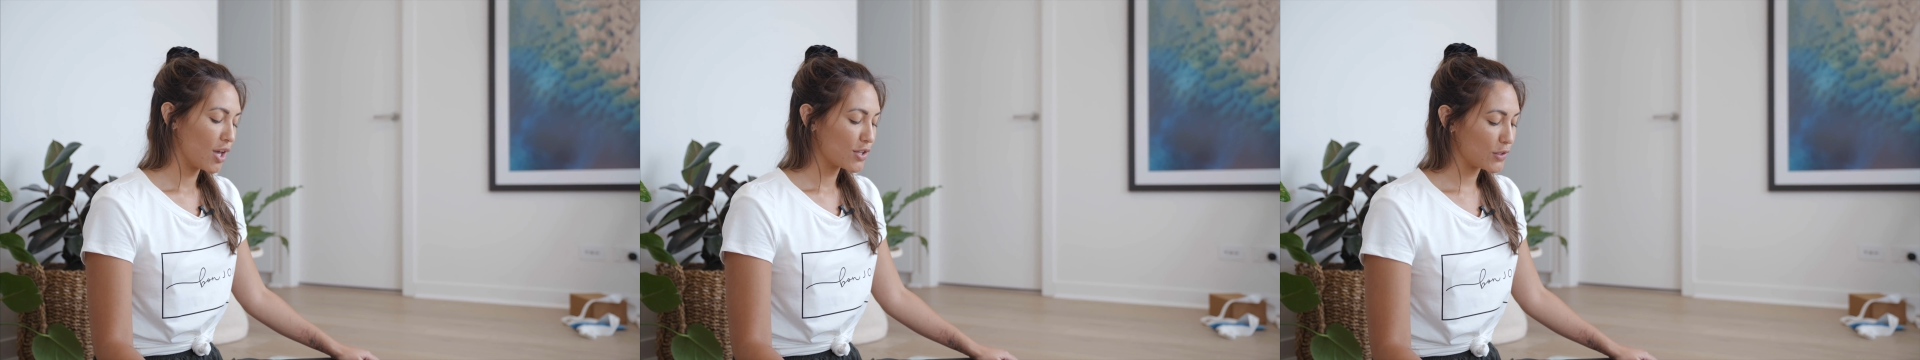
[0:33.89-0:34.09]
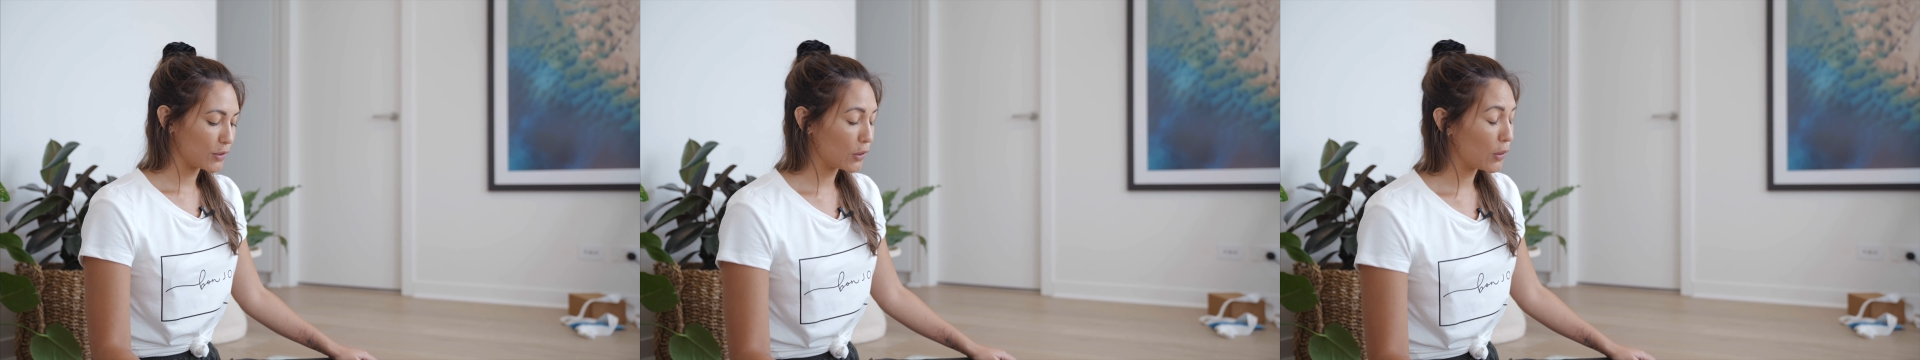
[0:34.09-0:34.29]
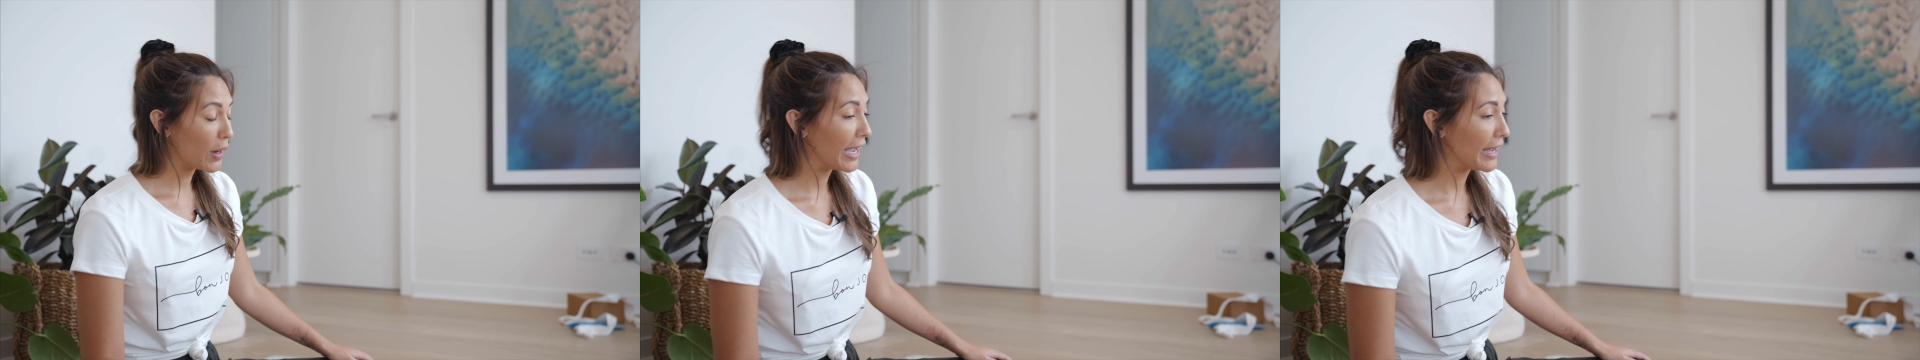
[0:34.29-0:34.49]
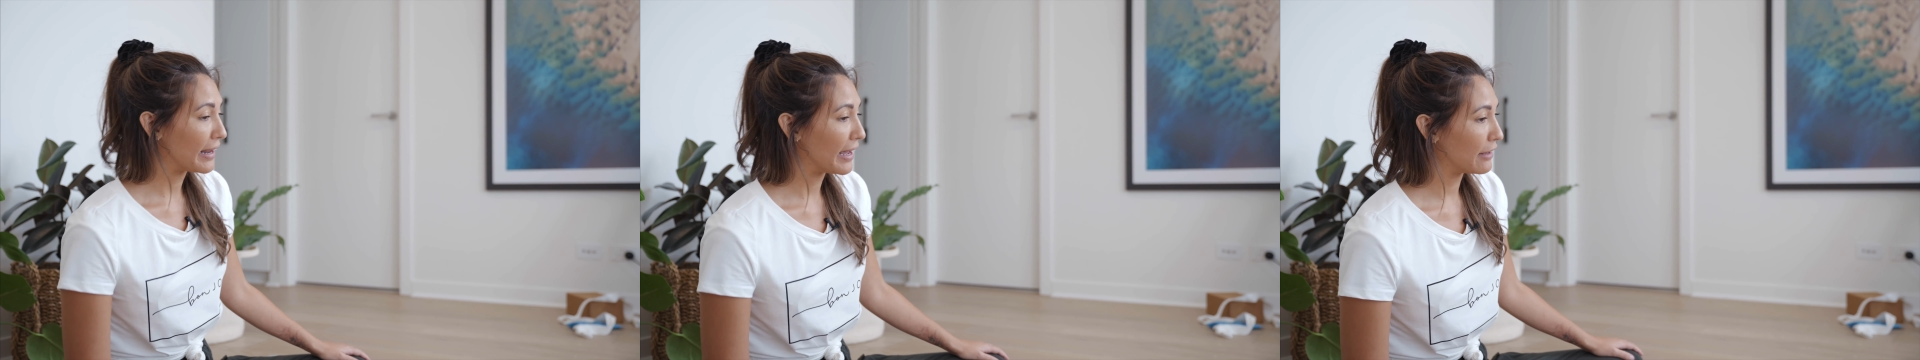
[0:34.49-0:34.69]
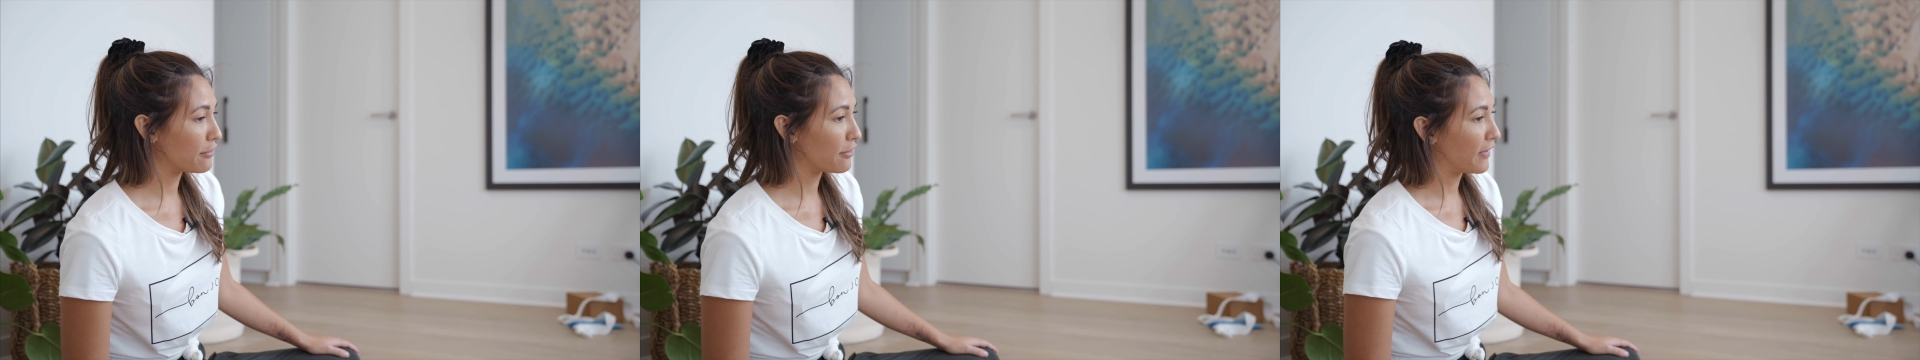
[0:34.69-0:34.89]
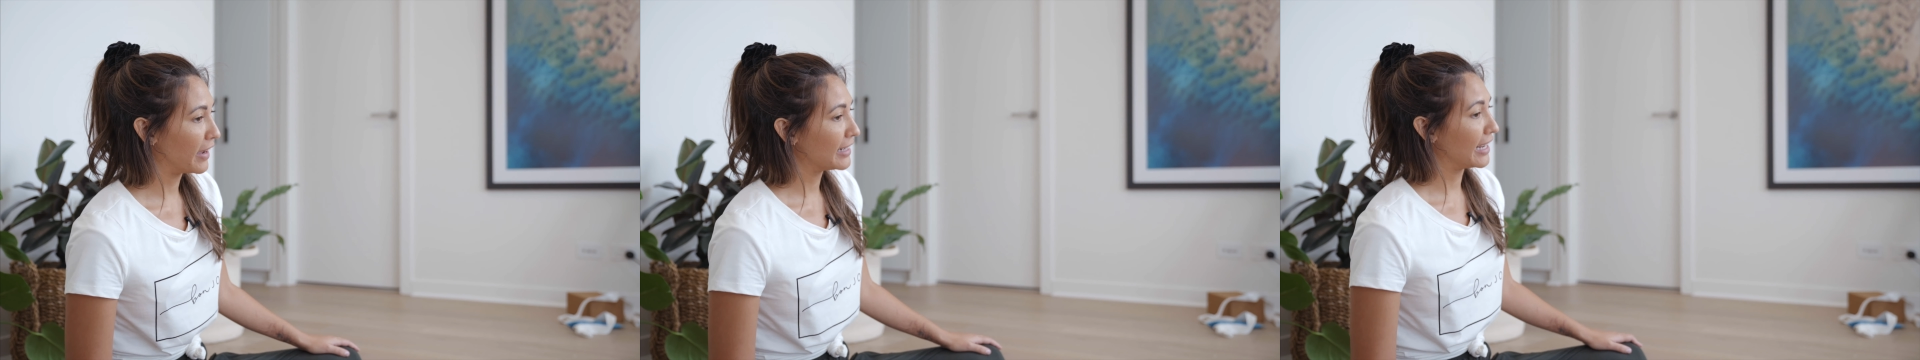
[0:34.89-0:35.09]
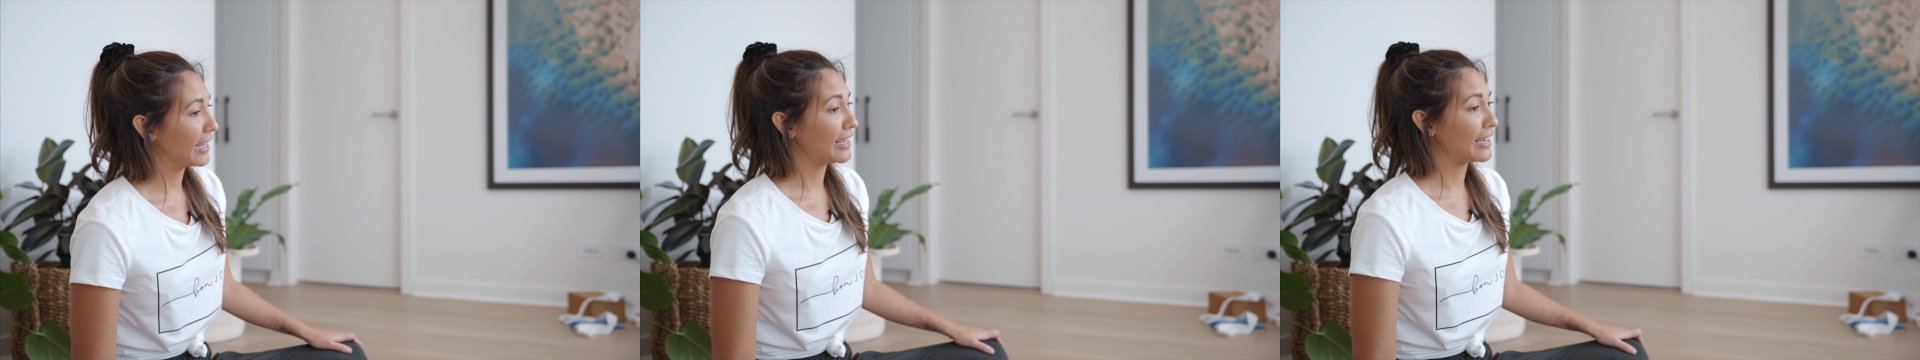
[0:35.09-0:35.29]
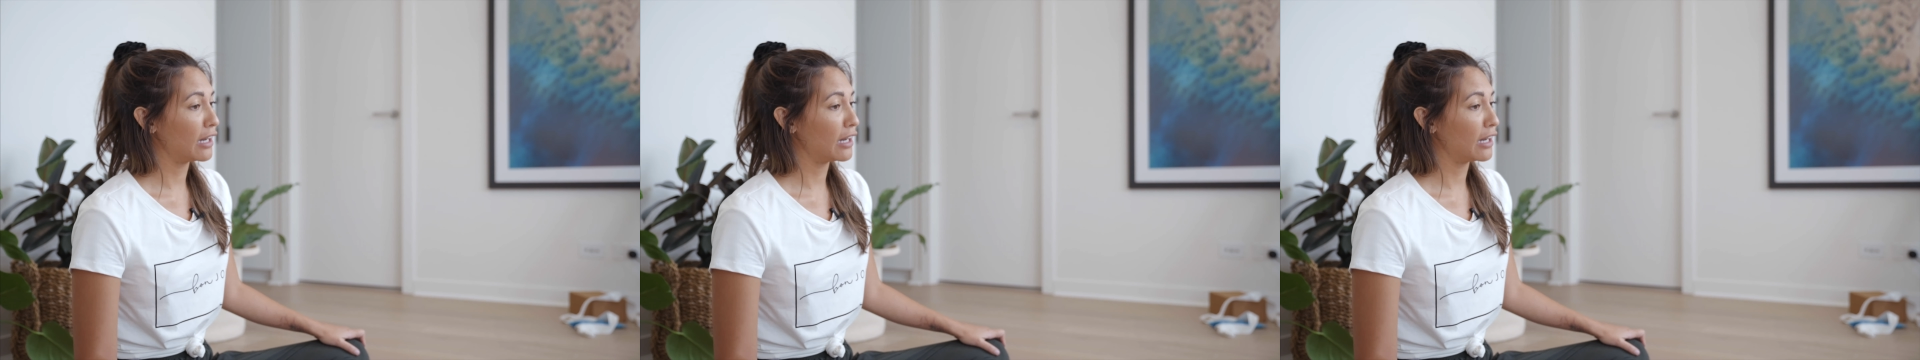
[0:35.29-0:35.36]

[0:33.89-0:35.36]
So go ahead and find a